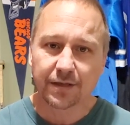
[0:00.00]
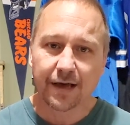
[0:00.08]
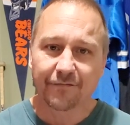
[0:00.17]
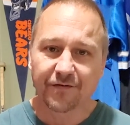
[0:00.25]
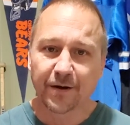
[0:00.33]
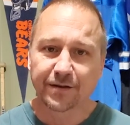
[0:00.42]

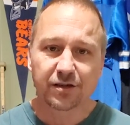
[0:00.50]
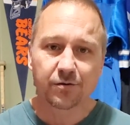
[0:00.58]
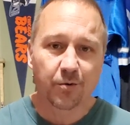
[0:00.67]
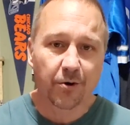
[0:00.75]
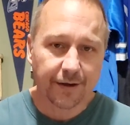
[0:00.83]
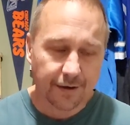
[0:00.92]
that failed
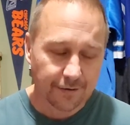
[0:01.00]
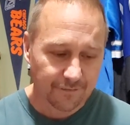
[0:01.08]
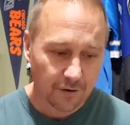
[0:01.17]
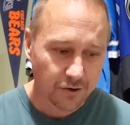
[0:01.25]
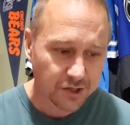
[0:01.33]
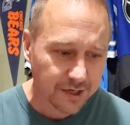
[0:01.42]
2-point
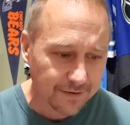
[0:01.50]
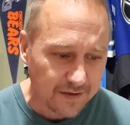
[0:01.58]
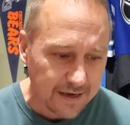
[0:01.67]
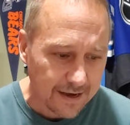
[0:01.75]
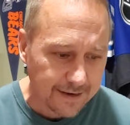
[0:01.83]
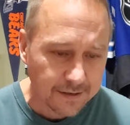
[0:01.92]
conversion at
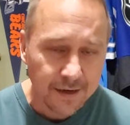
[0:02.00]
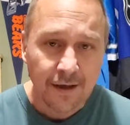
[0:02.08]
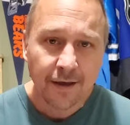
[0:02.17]
the end.